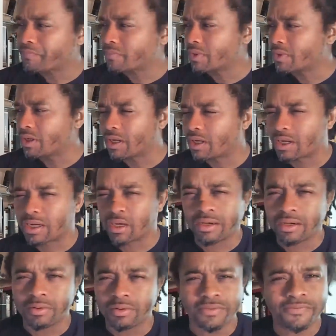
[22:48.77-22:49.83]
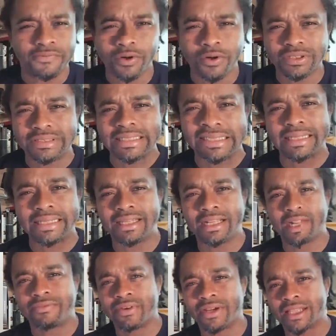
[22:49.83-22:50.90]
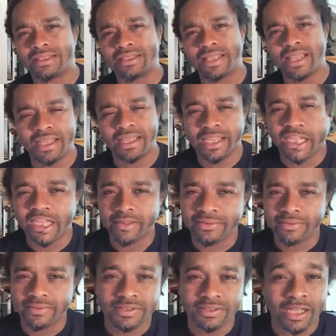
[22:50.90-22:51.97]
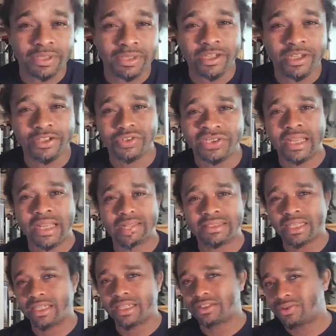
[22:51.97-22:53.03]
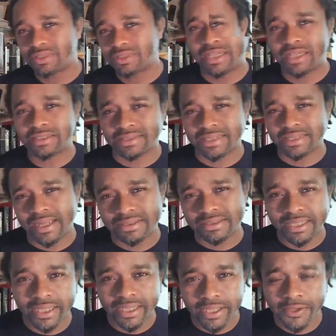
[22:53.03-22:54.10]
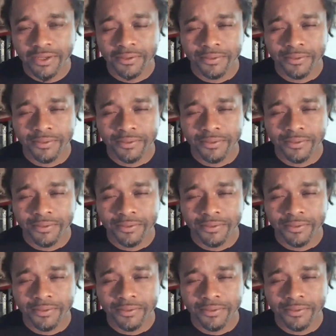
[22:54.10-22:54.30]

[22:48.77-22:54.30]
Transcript: what, 14, I forgot the date he gave. He was like, because you got to take 2019